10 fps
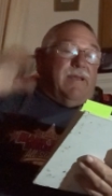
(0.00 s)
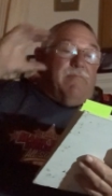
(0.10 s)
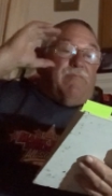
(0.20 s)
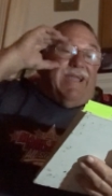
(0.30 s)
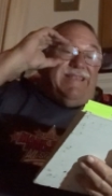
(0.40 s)

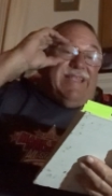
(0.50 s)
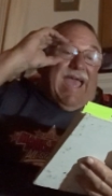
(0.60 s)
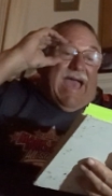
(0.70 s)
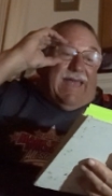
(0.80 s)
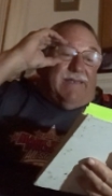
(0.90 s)
My
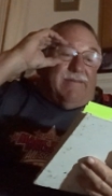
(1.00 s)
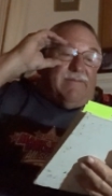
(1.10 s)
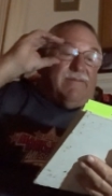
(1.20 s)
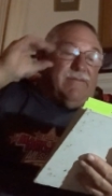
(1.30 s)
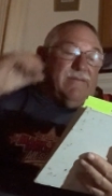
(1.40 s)
dad
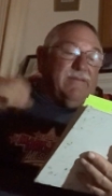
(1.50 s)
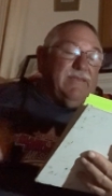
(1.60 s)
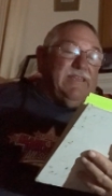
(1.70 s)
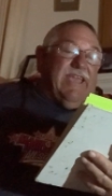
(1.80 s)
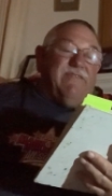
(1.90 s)

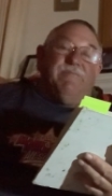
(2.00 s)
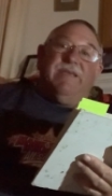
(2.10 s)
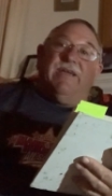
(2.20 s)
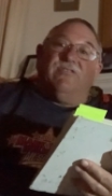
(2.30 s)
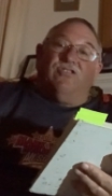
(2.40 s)
gave
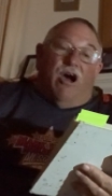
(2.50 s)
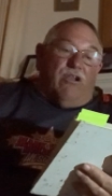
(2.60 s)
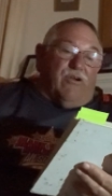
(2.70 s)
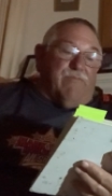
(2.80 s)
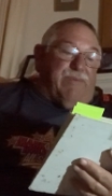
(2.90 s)
me a
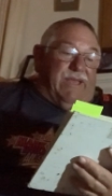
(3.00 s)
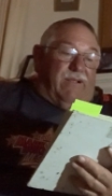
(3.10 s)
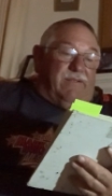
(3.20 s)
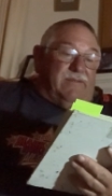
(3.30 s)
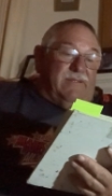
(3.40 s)
dollar bill